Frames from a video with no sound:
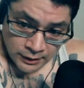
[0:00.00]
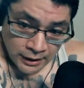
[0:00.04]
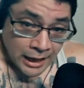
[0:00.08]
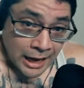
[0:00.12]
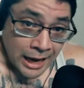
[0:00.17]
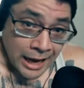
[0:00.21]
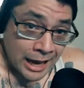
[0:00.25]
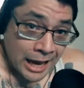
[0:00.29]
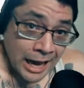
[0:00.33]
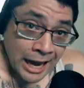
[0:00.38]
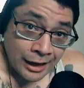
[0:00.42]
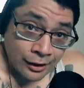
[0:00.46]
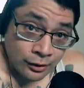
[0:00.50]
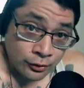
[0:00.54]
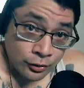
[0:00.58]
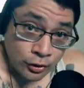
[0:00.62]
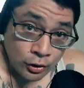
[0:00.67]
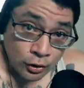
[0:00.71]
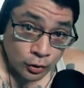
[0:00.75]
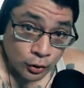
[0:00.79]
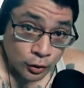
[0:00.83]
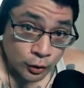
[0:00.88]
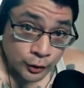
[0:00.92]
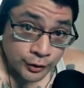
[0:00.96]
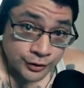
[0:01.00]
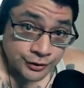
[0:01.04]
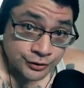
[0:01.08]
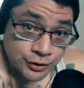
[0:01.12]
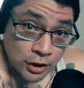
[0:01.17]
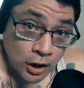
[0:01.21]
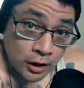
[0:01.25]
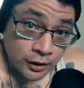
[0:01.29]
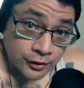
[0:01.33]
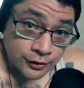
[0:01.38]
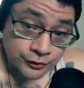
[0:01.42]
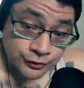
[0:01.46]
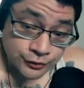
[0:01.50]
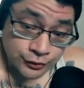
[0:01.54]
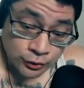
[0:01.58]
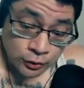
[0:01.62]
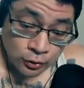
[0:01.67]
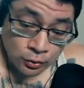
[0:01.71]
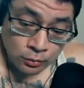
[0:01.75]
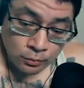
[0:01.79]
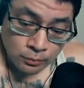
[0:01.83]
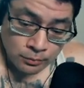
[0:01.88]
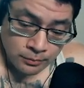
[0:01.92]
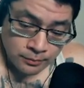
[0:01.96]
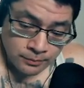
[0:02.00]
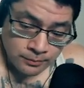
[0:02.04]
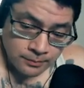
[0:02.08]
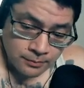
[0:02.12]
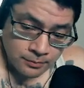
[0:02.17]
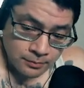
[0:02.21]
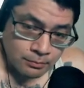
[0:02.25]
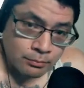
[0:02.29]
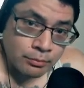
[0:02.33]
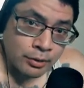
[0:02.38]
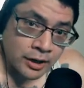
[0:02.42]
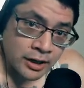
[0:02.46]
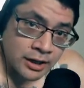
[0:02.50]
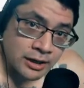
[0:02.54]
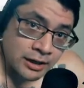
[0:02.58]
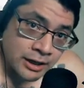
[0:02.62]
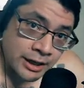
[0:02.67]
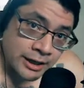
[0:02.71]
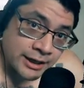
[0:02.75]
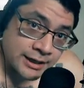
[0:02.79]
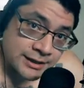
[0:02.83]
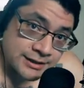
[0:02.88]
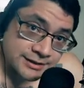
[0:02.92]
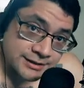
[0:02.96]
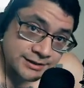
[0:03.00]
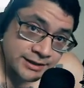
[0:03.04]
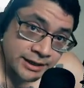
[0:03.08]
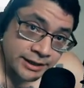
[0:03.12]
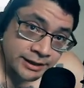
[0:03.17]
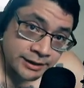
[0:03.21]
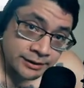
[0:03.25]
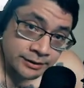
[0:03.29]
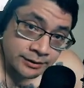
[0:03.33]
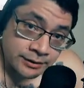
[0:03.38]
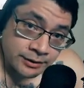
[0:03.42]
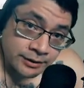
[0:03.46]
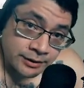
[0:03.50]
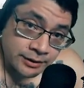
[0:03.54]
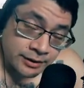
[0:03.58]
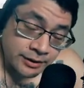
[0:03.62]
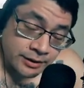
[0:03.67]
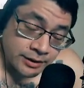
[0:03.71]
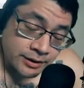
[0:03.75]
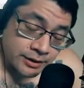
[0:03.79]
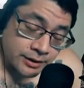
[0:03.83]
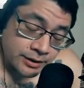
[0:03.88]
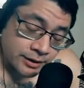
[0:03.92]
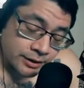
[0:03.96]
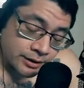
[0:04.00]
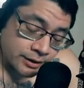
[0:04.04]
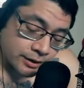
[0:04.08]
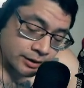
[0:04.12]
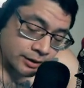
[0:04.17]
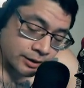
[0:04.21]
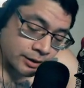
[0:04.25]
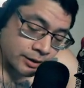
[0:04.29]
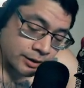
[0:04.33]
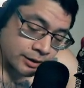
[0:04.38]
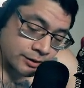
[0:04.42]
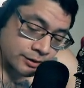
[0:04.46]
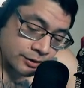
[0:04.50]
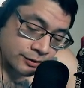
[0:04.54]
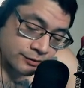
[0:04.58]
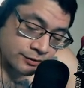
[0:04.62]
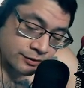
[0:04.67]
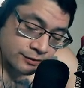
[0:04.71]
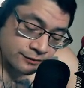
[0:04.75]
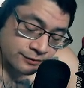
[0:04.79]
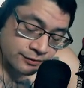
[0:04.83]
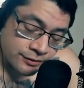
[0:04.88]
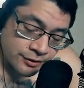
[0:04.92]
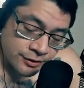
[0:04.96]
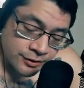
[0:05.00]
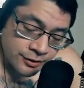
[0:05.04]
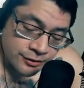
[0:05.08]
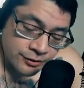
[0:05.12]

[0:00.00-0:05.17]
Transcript: I, I don't know who he's talking to, but like I said, uh, the, the, the,